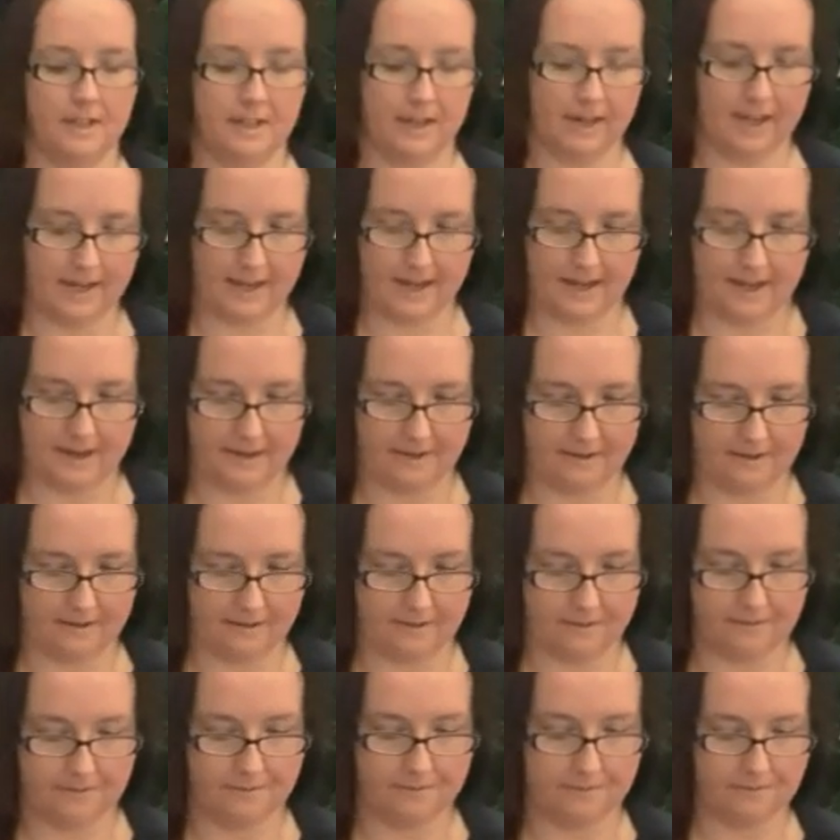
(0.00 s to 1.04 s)
I
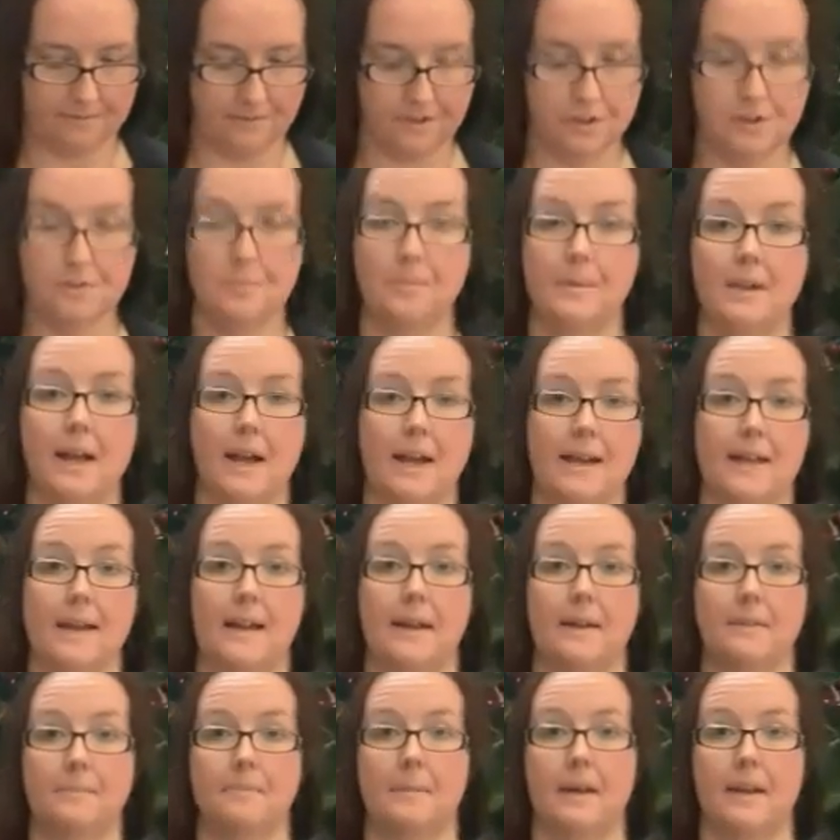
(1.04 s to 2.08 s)
have 2 black
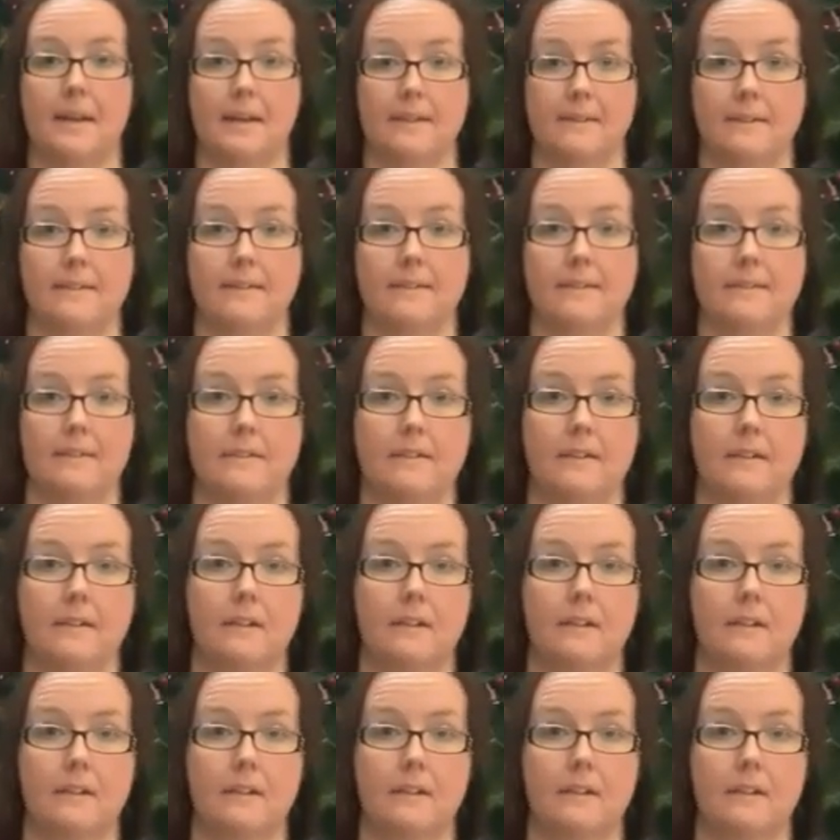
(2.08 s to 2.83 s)
headbands,